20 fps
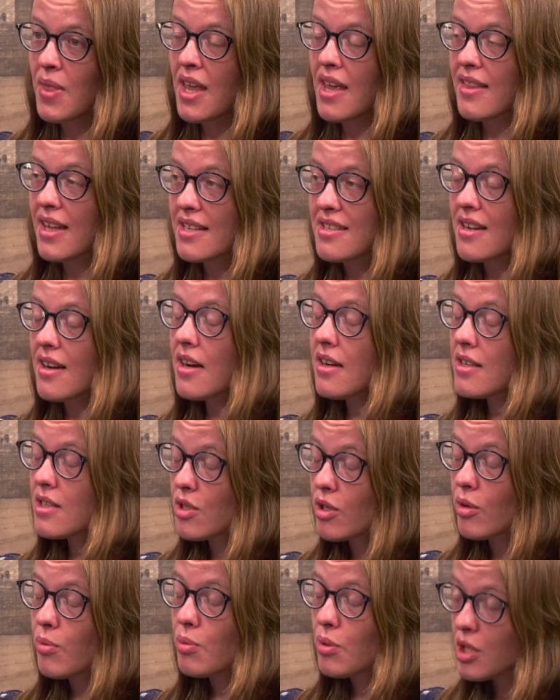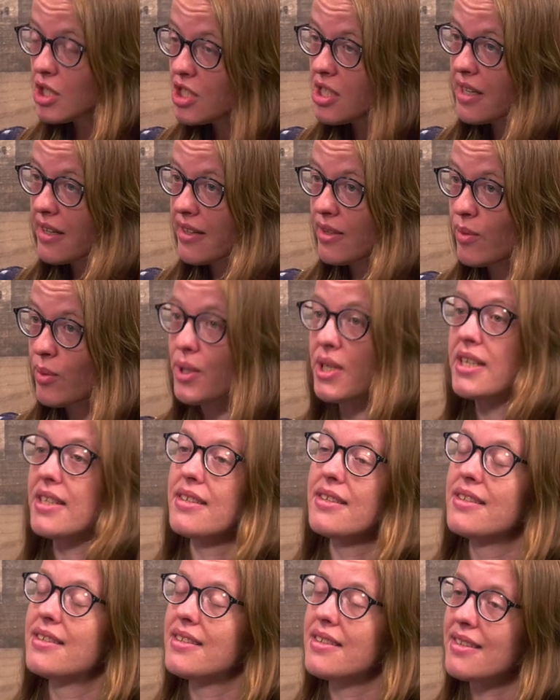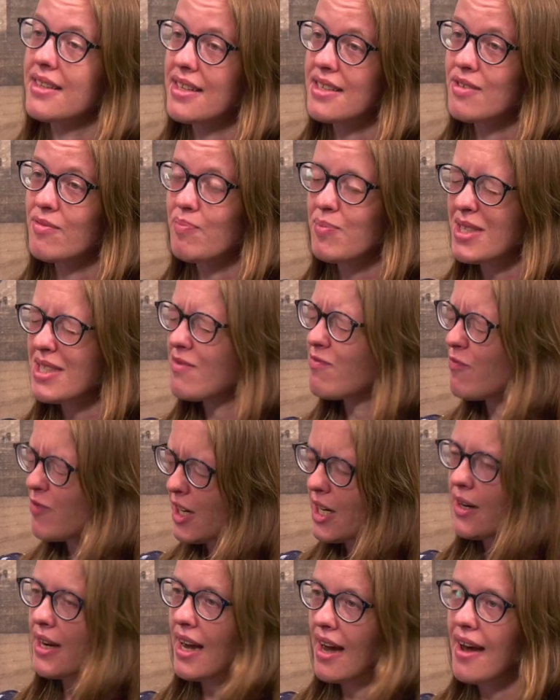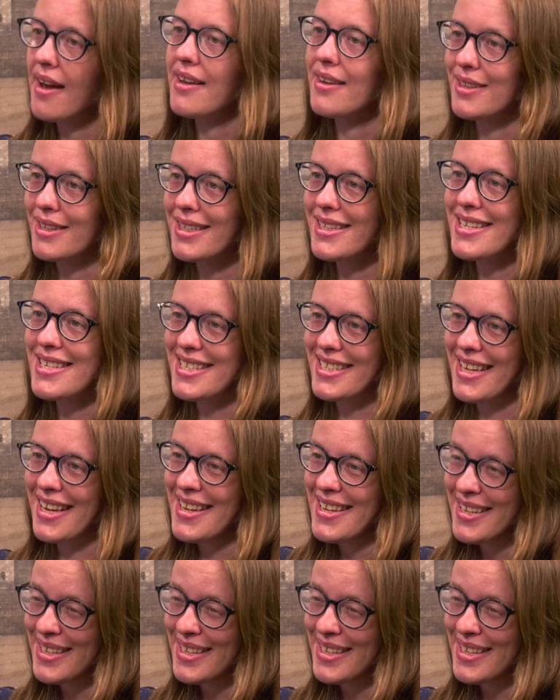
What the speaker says: that's an underappreciated one that's very high on the list.